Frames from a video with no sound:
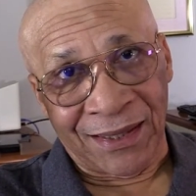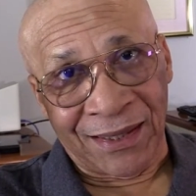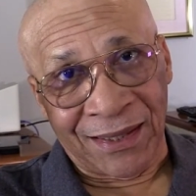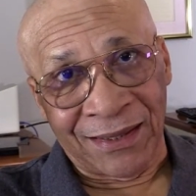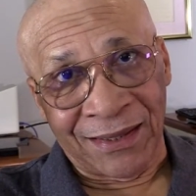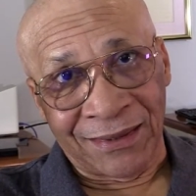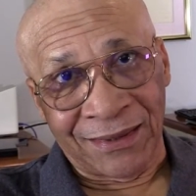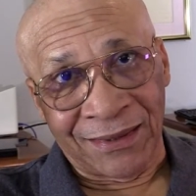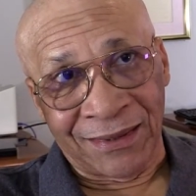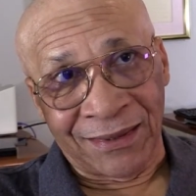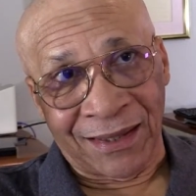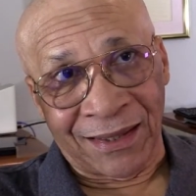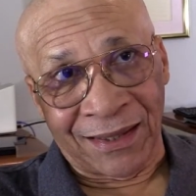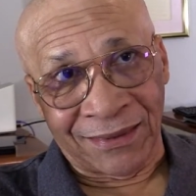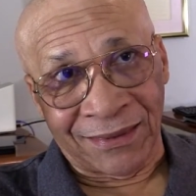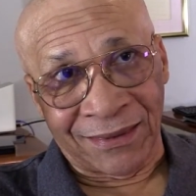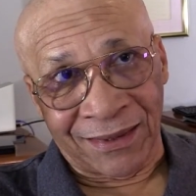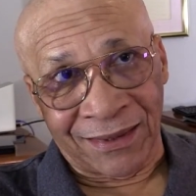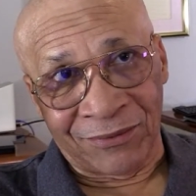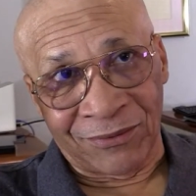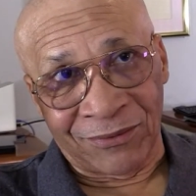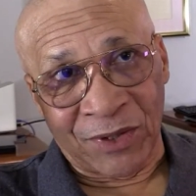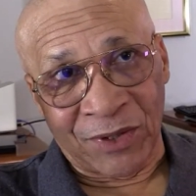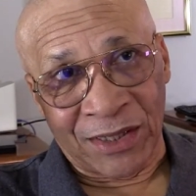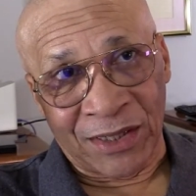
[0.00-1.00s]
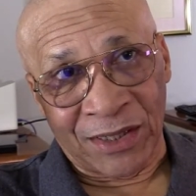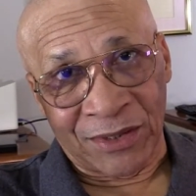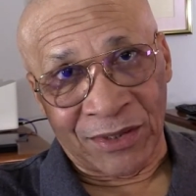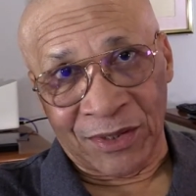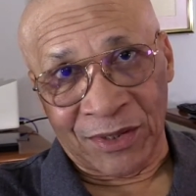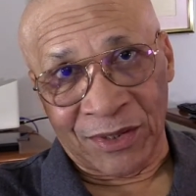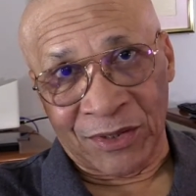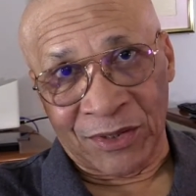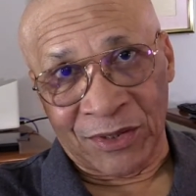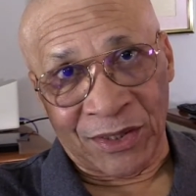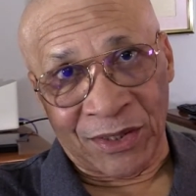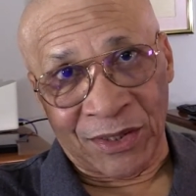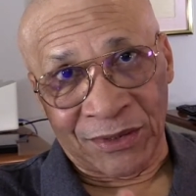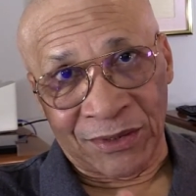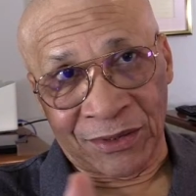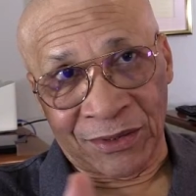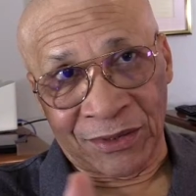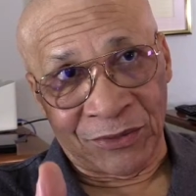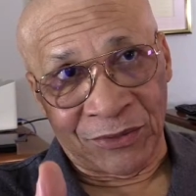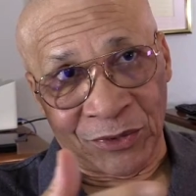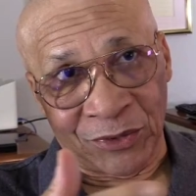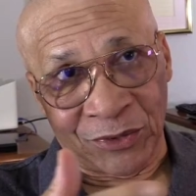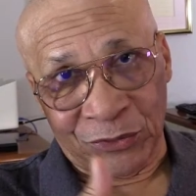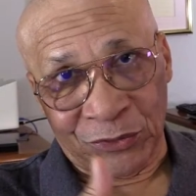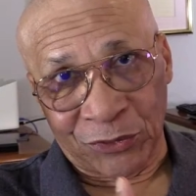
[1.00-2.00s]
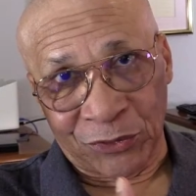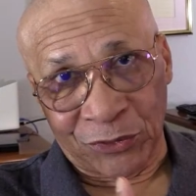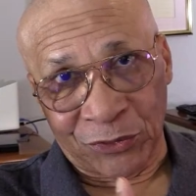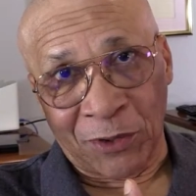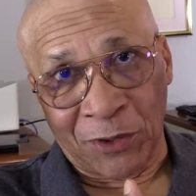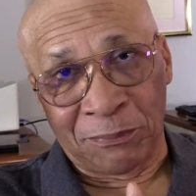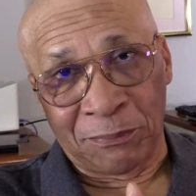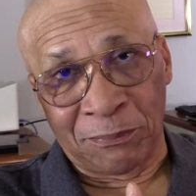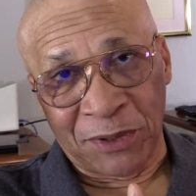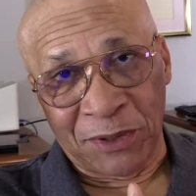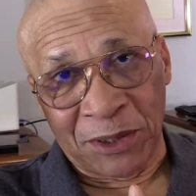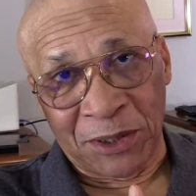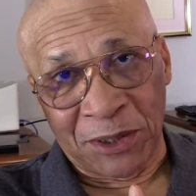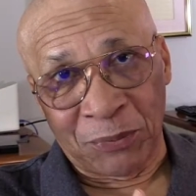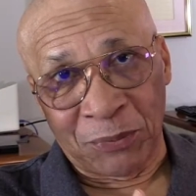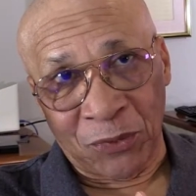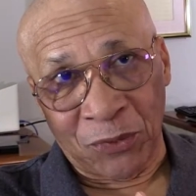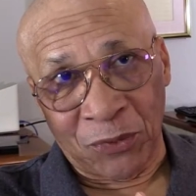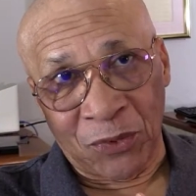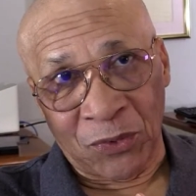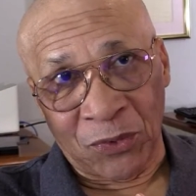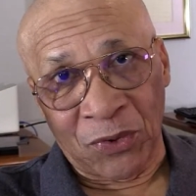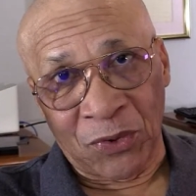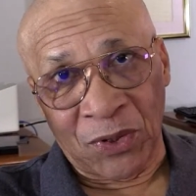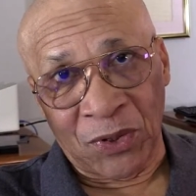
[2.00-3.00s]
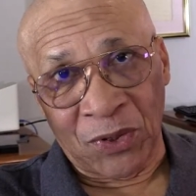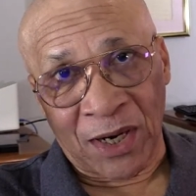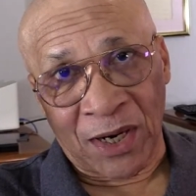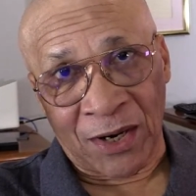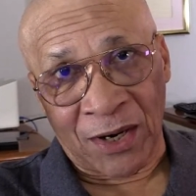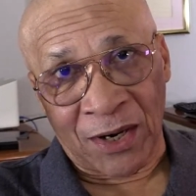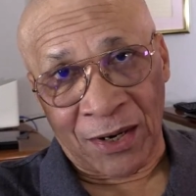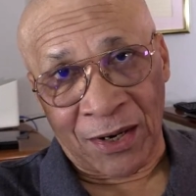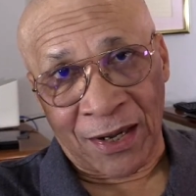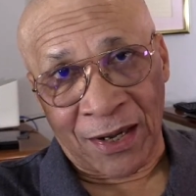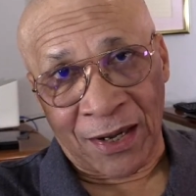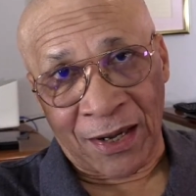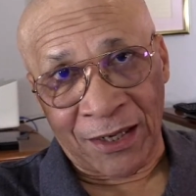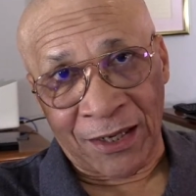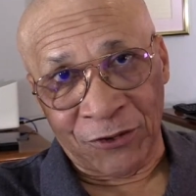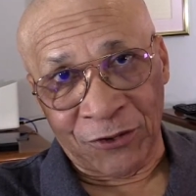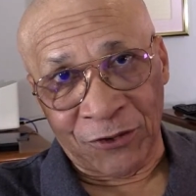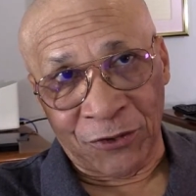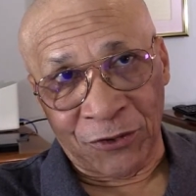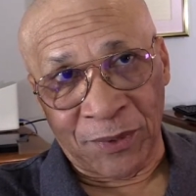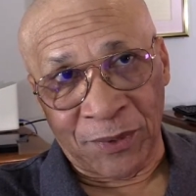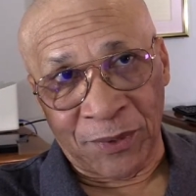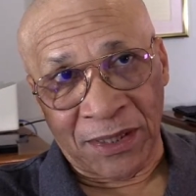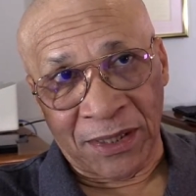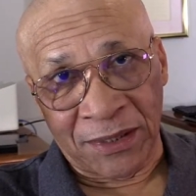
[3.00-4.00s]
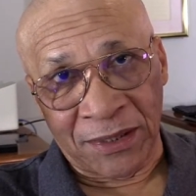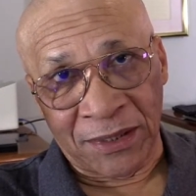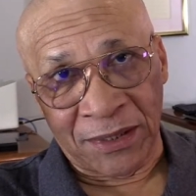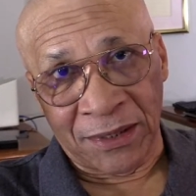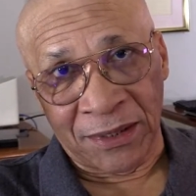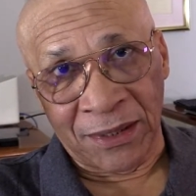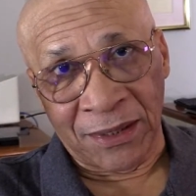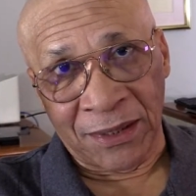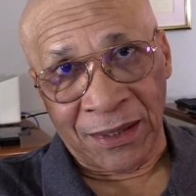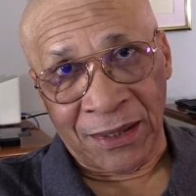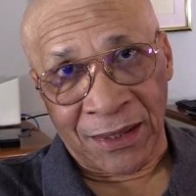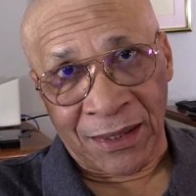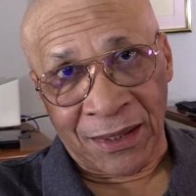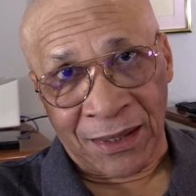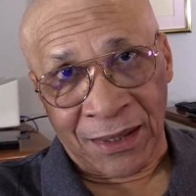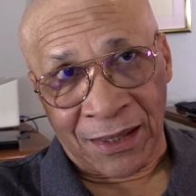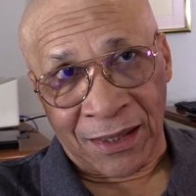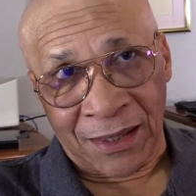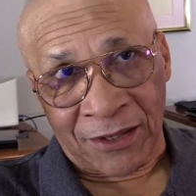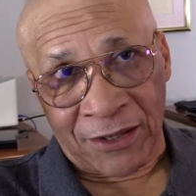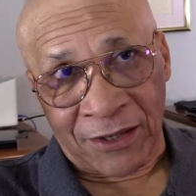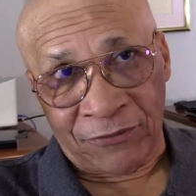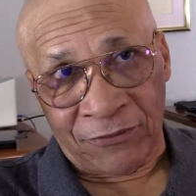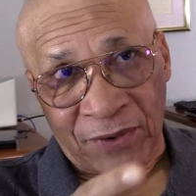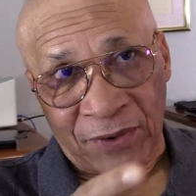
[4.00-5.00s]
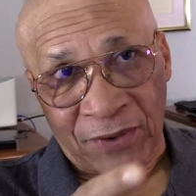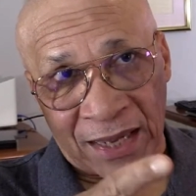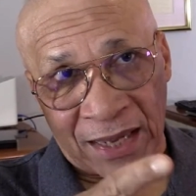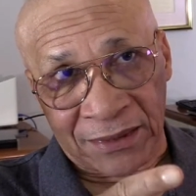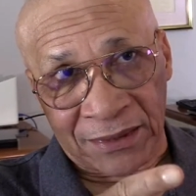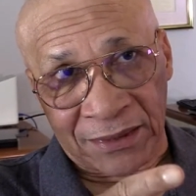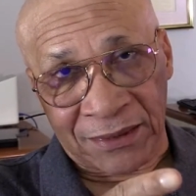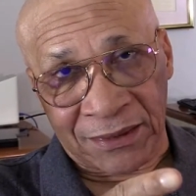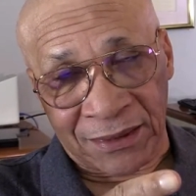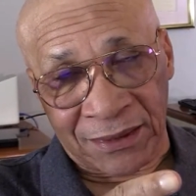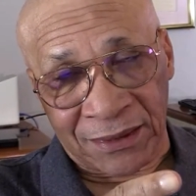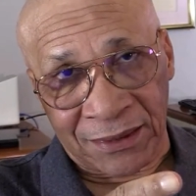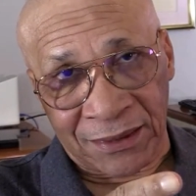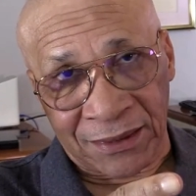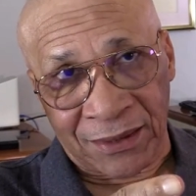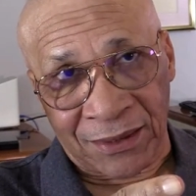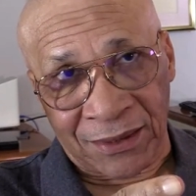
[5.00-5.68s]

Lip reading: The Trump people are arguing, in fact,